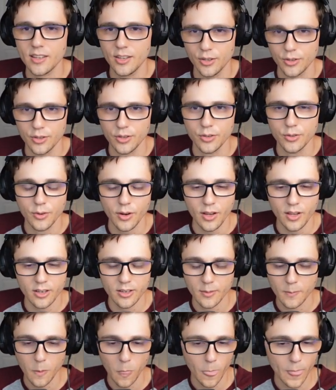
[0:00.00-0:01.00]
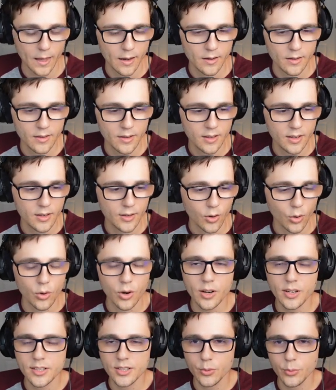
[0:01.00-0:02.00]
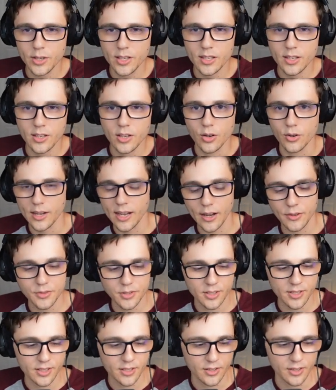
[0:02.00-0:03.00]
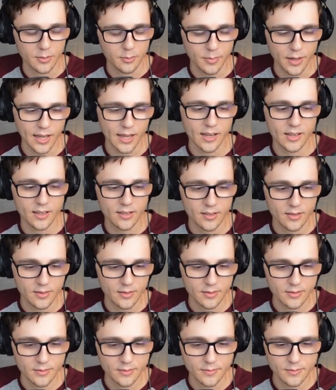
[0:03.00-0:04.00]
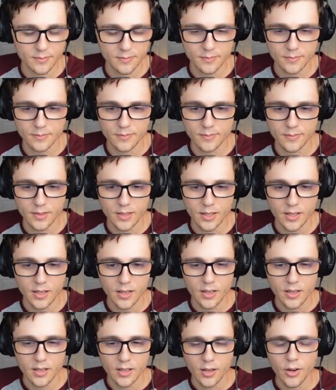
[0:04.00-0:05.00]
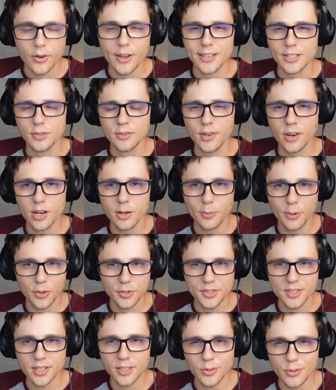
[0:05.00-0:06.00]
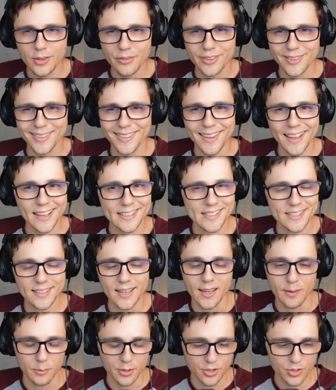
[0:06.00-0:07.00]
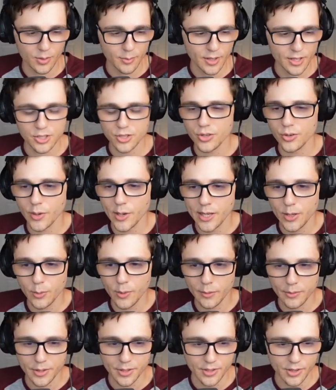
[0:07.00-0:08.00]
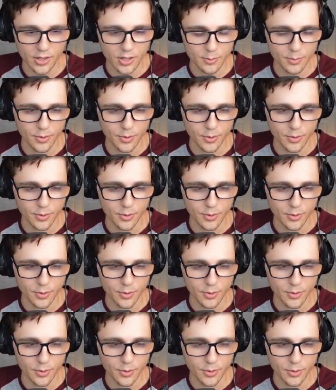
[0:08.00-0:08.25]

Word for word: kill you, right? Or until we can, you know, counter kill him back. Okay, so Dark Pulse is going to do even less damage. So I'm not sure why he went with the Dark